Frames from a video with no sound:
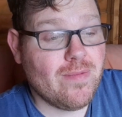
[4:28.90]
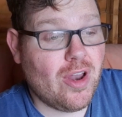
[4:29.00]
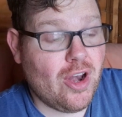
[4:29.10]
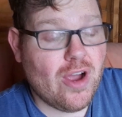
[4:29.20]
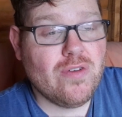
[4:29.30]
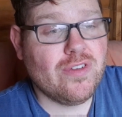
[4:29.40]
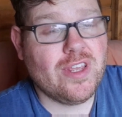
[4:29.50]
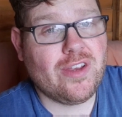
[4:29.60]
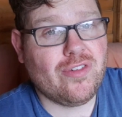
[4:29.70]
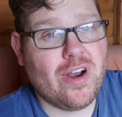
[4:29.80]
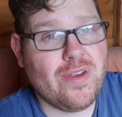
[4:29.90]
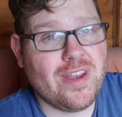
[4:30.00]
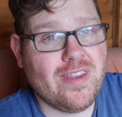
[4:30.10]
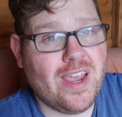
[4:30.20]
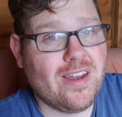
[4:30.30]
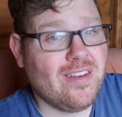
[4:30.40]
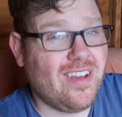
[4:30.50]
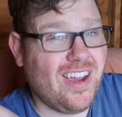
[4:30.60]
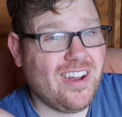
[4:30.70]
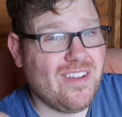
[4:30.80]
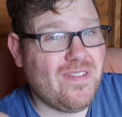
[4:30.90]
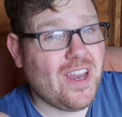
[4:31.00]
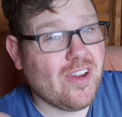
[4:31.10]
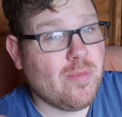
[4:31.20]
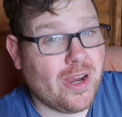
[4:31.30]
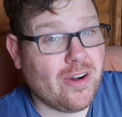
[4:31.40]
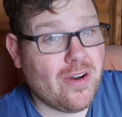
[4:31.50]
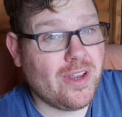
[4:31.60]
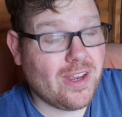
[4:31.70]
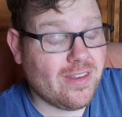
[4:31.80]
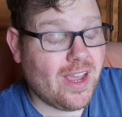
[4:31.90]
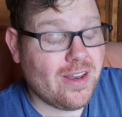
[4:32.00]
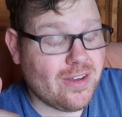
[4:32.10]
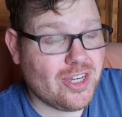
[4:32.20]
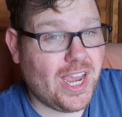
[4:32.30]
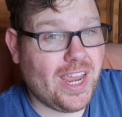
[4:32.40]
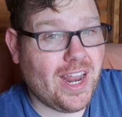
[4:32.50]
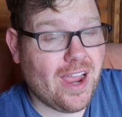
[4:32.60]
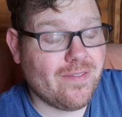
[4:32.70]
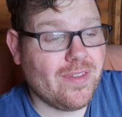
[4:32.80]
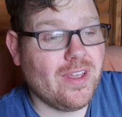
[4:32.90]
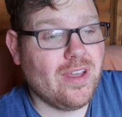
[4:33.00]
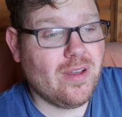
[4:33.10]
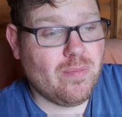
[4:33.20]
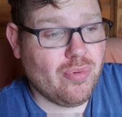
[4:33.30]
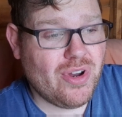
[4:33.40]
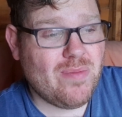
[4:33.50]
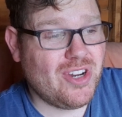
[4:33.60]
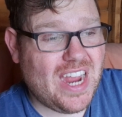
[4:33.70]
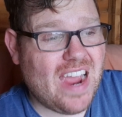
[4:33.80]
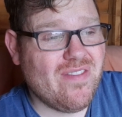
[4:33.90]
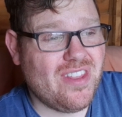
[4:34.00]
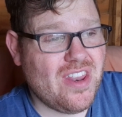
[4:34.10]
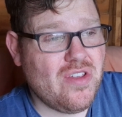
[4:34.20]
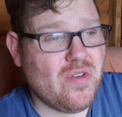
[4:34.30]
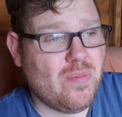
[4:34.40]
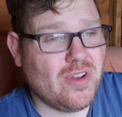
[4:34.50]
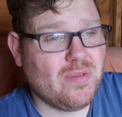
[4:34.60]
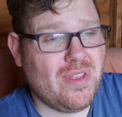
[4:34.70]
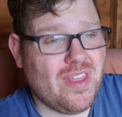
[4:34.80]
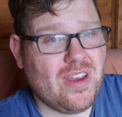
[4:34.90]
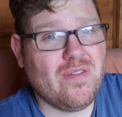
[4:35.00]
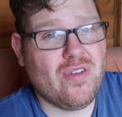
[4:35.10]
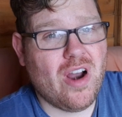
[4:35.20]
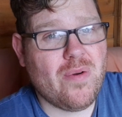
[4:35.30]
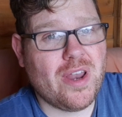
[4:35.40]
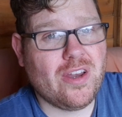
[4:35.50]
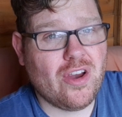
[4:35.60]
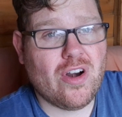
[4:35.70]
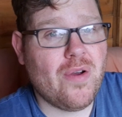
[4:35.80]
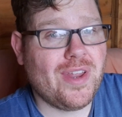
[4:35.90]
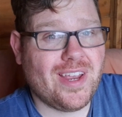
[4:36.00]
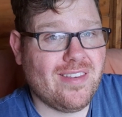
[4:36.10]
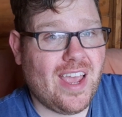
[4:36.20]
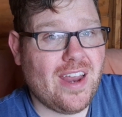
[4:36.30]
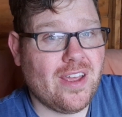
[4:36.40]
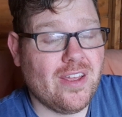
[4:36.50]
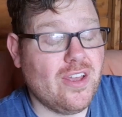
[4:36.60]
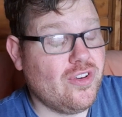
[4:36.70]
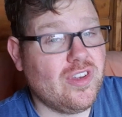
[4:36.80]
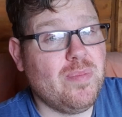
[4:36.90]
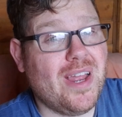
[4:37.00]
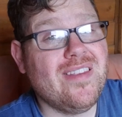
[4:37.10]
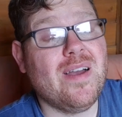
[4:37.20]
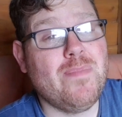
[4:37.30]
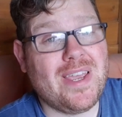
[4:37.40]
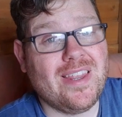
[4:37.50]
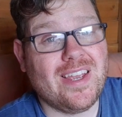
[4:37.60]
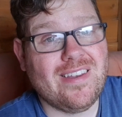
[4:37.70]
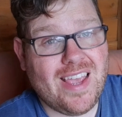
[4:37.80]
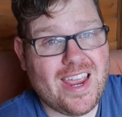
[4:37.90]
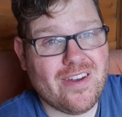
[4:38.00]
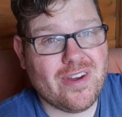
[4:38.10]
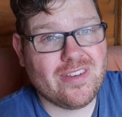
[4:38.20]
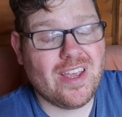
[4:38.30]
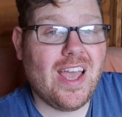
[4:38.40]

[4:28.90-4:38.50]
Loads of things grow in containers. I got a video about growing in containers, check it out. Pretty much everything you can possibly think of growing can grow in a container. Just depends how big the container is.